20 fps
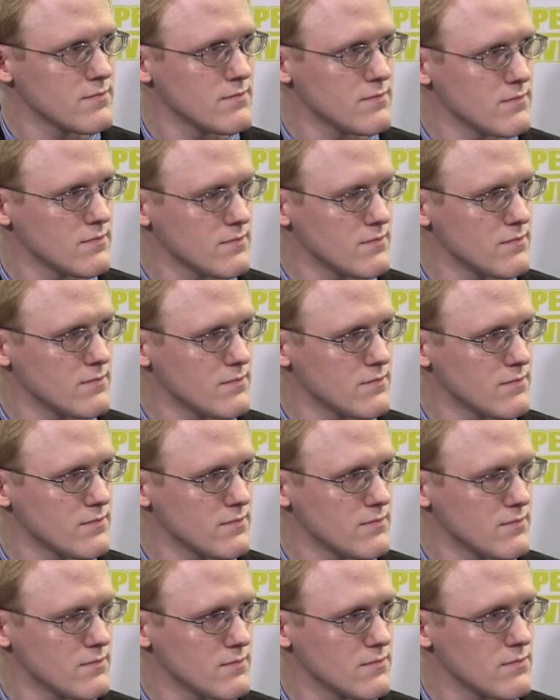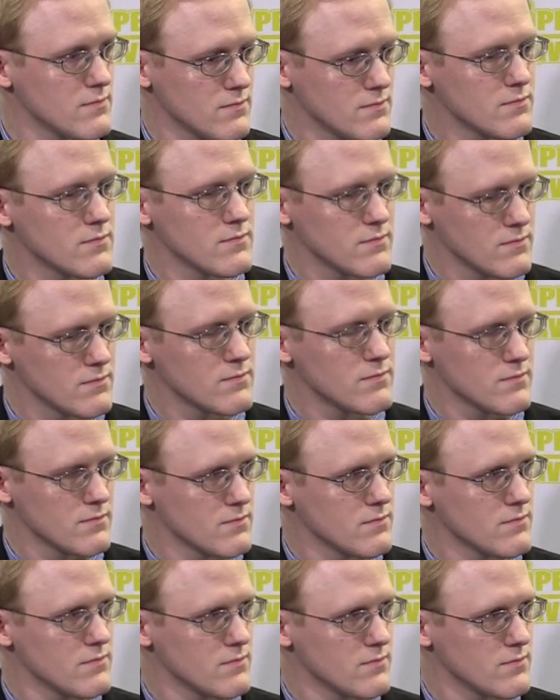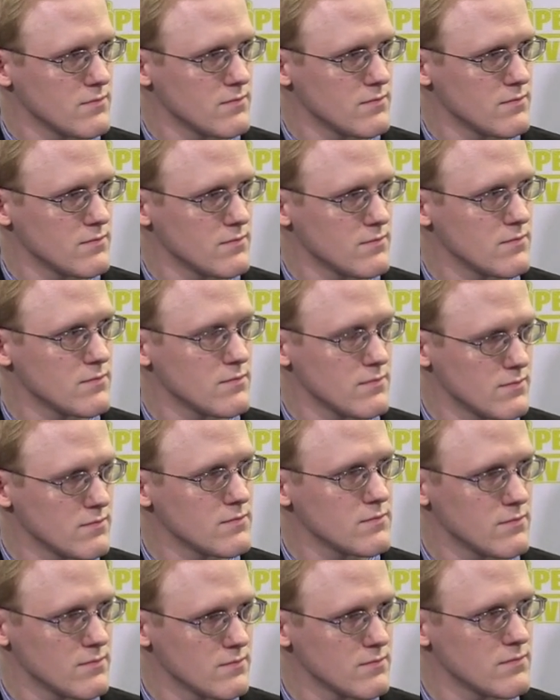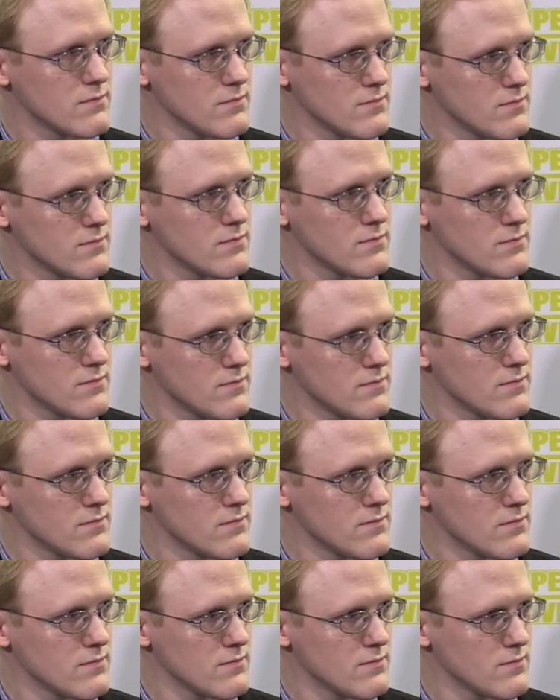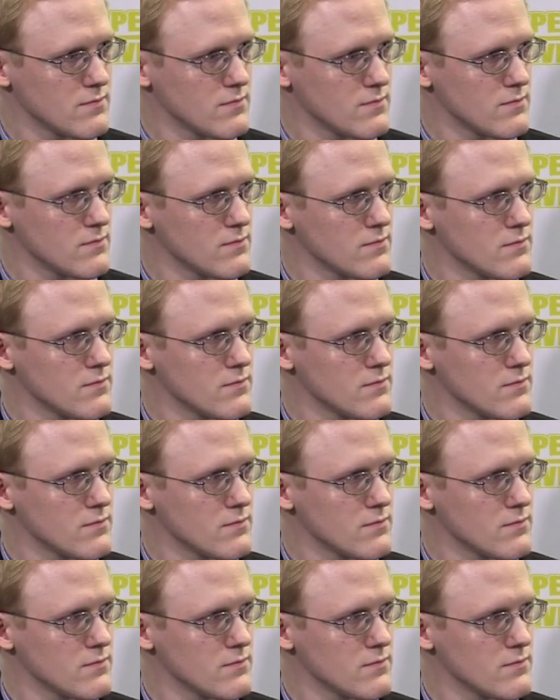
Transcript: (silent)